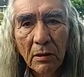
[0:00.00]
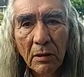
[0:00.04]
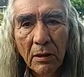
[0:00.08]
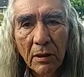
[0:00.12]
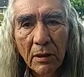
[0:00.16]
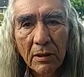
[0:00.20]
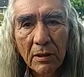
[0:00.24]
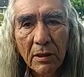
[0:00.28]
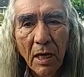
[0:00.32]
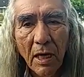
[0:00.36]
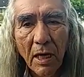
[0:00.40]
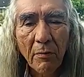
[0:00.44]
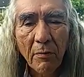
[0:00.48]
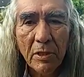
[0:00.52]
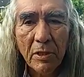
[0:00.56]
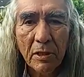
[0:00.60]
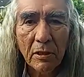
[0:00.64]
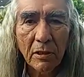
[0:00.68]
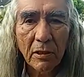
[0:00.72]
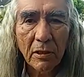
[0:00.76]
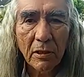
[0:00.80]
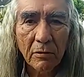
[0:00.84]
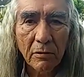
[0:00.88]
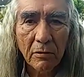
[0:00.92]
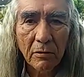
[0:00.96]
It's almost
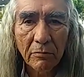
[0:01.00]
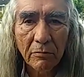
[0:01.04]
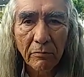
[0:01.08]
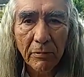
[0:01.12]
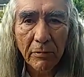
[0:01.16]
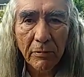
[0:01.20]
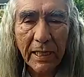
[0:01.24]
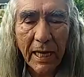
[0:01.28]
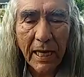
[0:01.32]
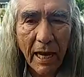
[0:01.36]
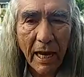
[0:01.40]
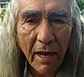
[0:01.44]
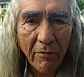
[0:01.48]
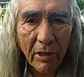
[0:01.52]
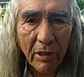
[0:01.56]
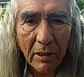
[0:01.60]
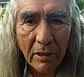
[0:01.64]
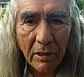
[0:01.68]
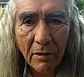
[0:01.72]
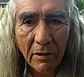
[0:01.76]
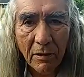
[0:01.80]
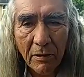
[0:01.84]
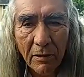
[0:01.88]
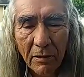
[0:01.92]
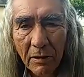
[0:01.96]
though we have
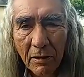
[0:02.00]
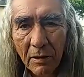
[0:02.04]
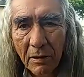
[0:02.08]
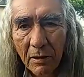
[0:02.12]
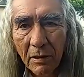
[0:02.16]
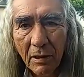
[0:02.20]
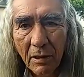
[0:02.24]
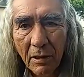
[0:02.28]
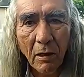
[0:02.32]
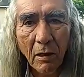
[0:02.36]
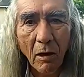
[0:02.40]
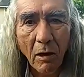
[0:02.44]
a